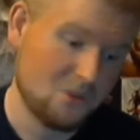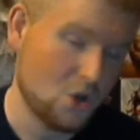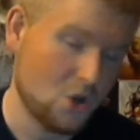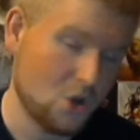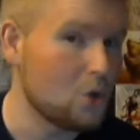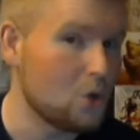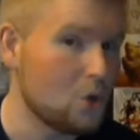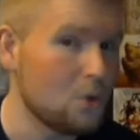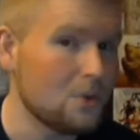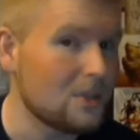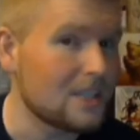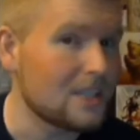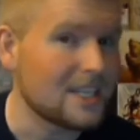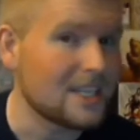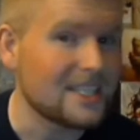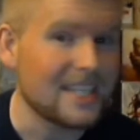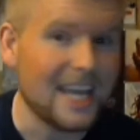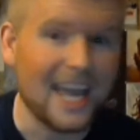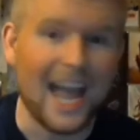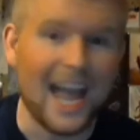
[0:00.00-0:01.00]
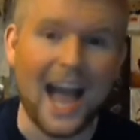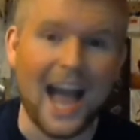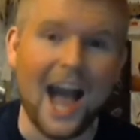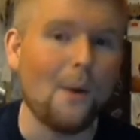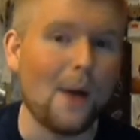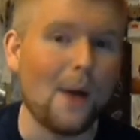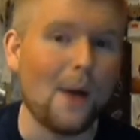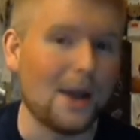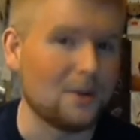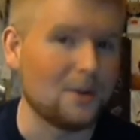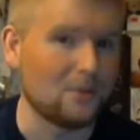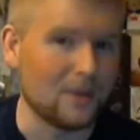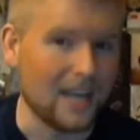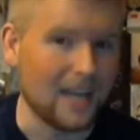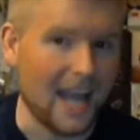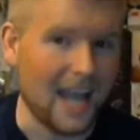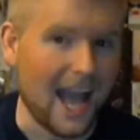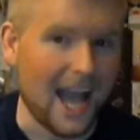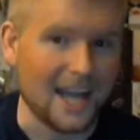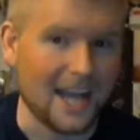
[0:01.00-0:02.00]
who's to say how I'd
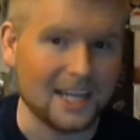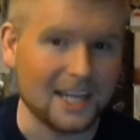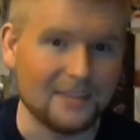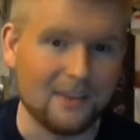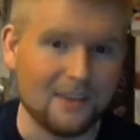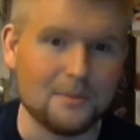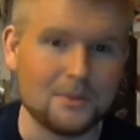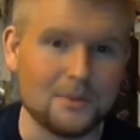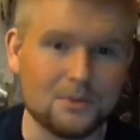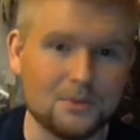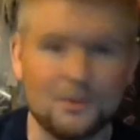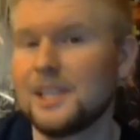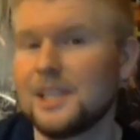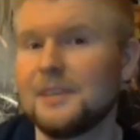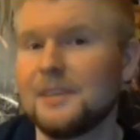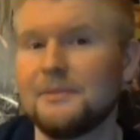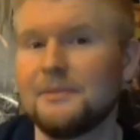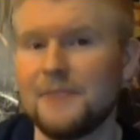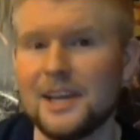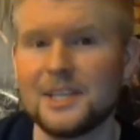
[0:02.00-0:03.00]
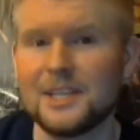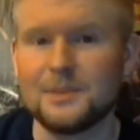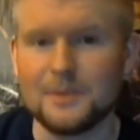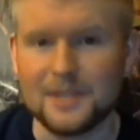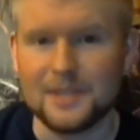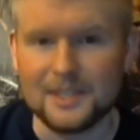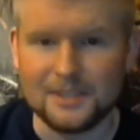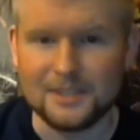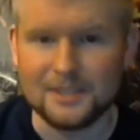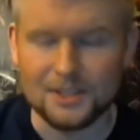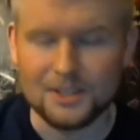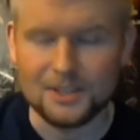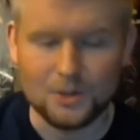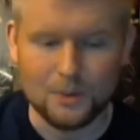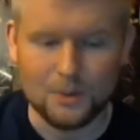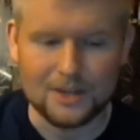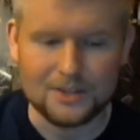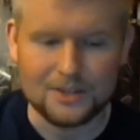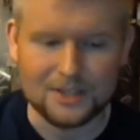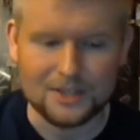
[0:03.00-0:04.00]
react if I was really faced with this
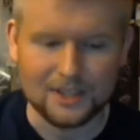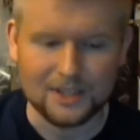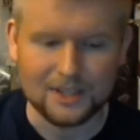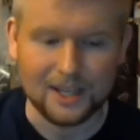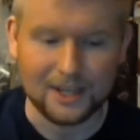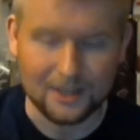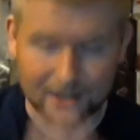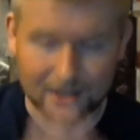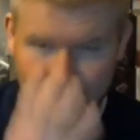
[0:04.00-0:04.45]
situation? Like,